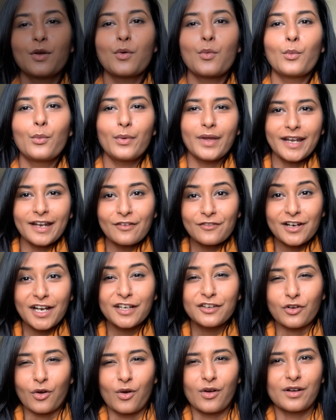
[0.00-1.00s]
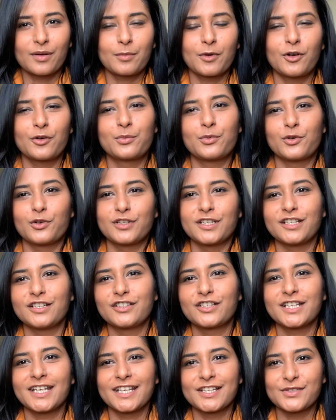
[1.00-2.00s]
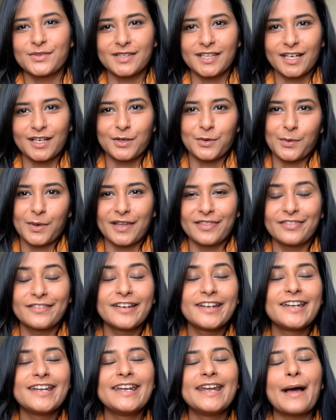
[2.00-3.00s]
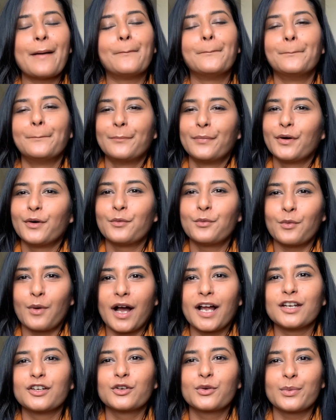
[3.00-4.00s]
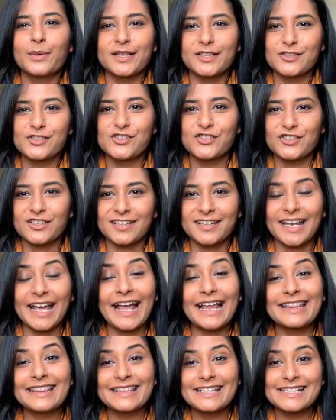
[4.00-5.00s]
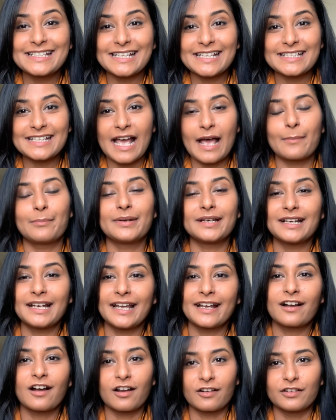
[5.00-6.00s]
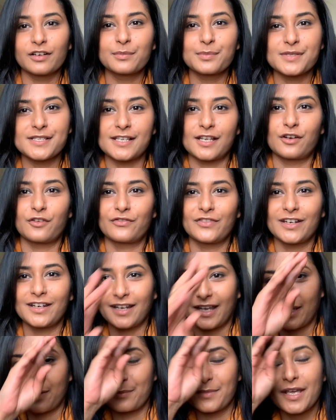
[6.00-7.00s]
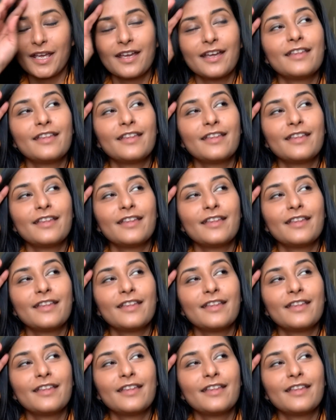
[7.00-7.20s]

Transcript: Whenever I talk about protein shakes with anyone, the number one question, and this has happened like 100% of the time,